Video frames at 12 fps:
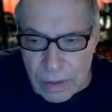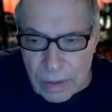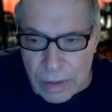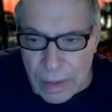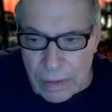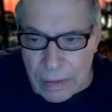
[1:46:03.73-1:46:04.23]

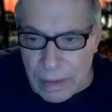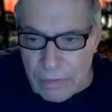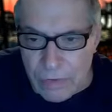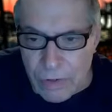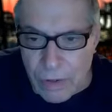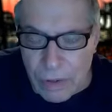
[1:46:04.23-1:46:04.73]
that
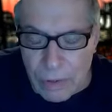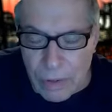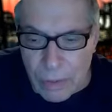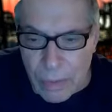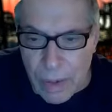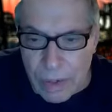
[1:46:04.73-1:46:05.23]
gives her a
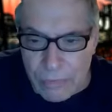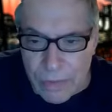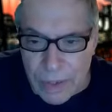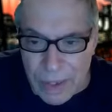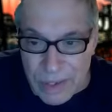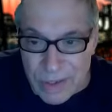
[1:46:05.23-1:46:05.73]

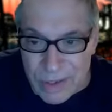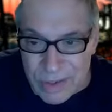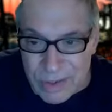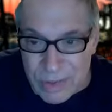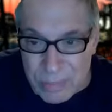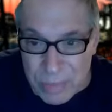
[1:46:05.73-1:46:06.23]
qualification
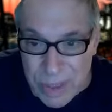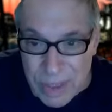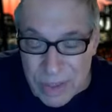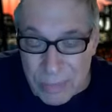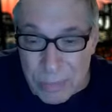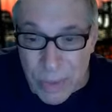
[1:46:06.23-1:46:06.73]
to be
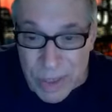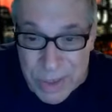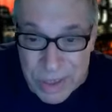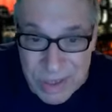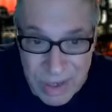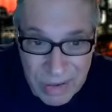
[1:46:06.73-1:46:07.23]
the
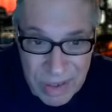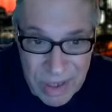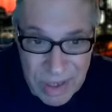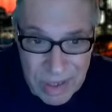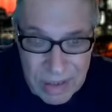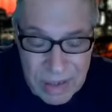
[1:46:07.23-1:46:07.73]
budgetary
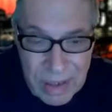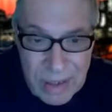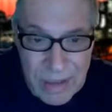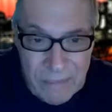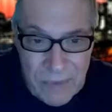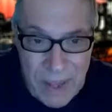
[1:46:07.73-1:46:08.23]
head,
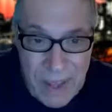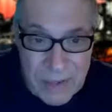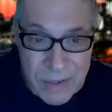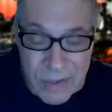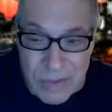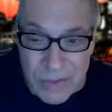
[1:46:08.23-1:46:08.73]
to
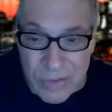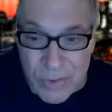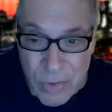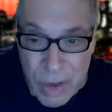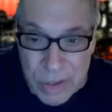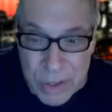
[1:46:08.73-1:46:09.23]
actually
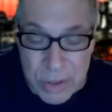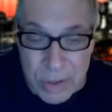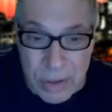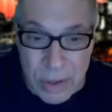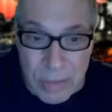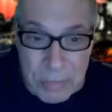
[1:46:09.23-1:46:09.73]

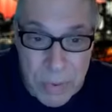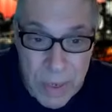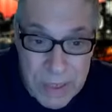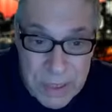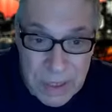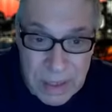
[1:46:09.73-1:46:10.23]
structure a
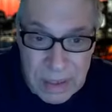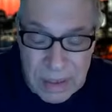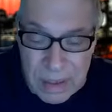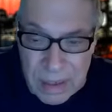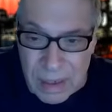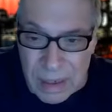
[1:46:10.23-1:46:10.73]
budget
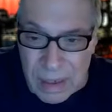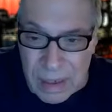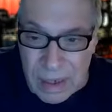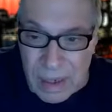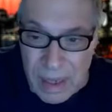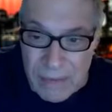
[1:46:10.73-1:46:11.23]

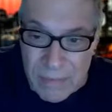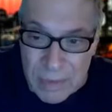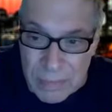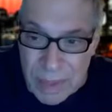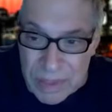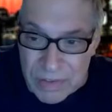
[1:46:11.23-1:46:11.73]
and have it
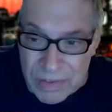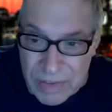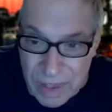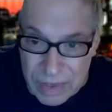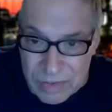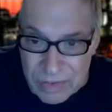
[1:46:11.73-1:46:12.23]
make
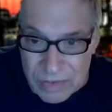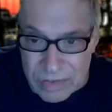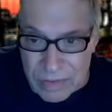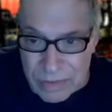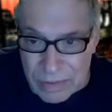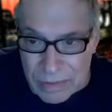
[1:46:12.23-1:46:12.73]
sense.